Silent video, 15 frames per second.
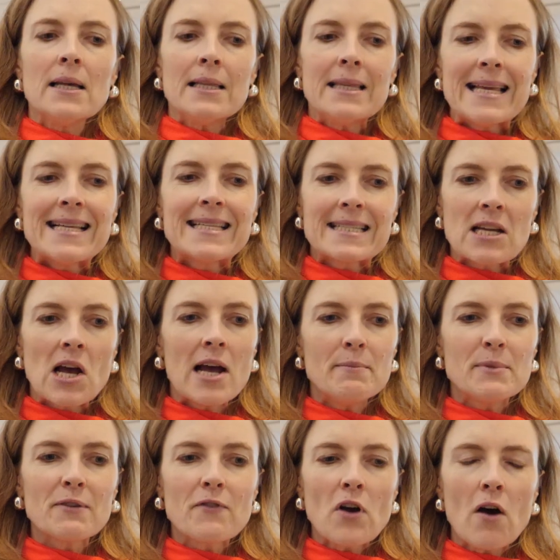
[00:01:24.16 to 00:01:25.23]
These
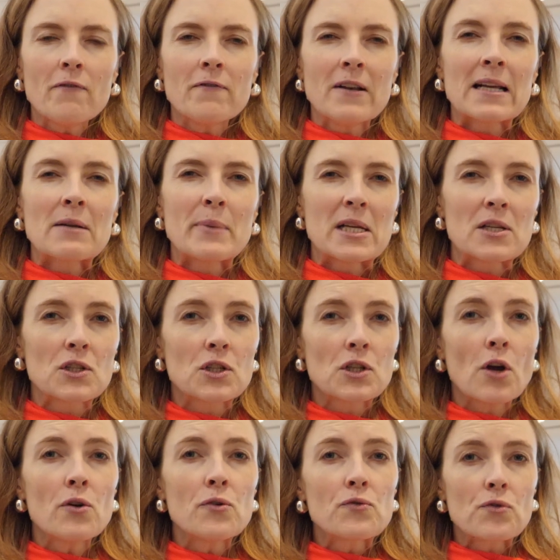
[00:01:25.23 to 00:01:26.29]
times of conflict being
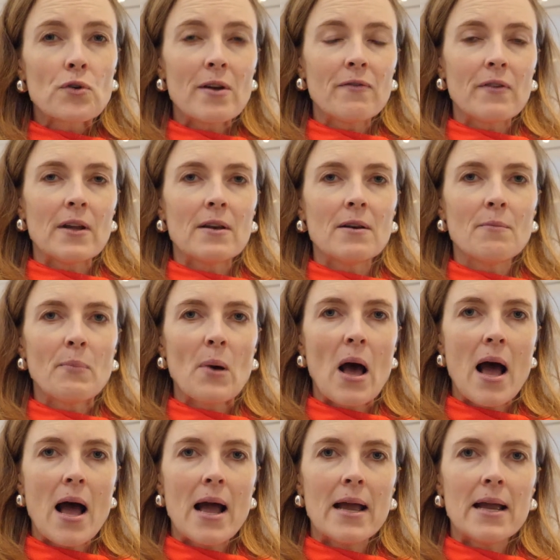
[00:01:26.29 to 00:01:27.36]
so driven
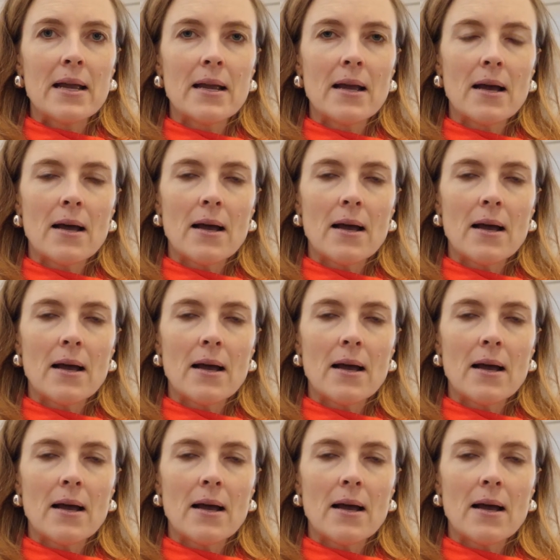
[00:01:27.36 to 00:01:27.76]
by